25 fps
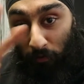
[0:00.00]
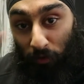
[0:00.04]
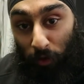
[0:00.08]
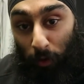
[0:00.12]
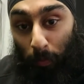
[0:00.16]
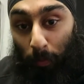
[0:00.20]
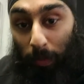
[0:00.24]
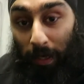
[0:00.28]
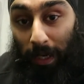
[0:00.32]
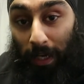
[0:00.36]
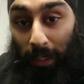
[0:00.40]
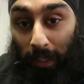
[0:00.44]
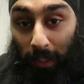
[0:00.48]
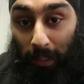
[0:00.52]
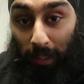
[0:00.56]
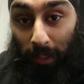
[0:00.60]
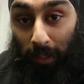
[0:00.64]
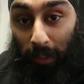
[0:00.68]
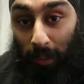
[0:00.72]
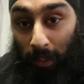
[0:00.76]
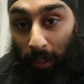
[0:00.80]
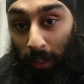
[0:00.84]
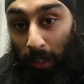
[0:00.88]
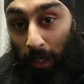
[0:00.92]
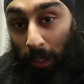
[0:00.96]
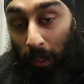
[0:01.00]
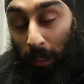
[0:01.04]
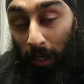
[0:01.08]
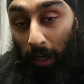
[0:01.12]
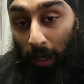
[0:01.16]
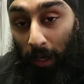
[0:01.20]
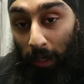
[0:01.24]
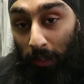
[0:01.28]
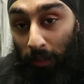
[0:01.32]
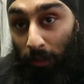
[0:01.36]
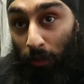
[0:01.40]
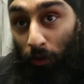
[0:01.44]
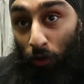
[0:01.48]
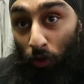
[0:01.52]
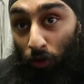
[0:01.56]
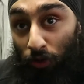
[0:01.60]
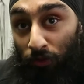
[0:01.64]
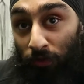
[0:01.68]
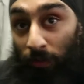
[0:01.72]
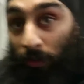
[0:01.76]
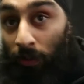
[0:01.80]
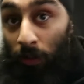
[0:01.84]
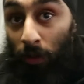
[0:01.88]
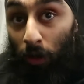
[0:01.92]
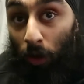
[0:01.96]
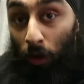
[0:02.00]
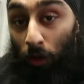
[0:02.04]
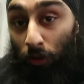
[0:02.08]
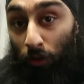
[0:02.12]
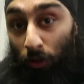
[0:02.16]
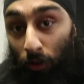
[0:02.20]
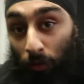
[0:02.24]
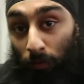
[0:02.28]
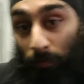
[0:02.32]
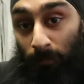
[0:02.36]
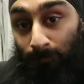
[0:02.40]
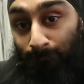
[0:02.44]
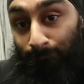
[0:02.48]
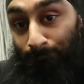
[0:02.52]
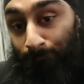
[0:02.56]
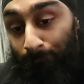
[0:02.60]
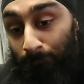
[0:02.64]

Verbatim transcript: we're back at crossfit autumn